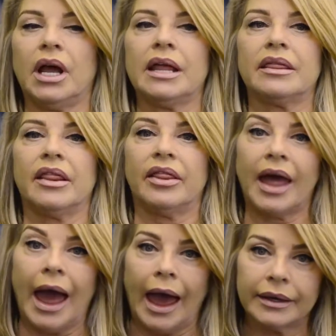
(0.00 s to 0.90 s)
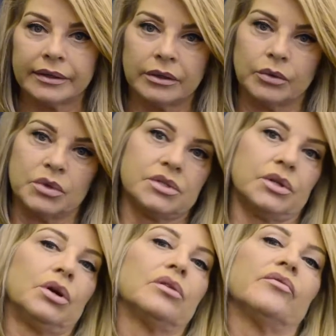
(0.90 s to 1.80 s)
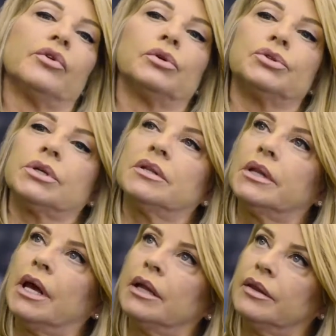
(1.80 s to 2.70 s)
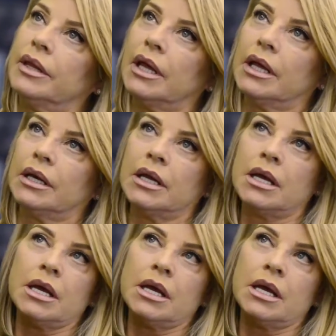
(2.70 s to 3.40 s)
And that was the conversion that then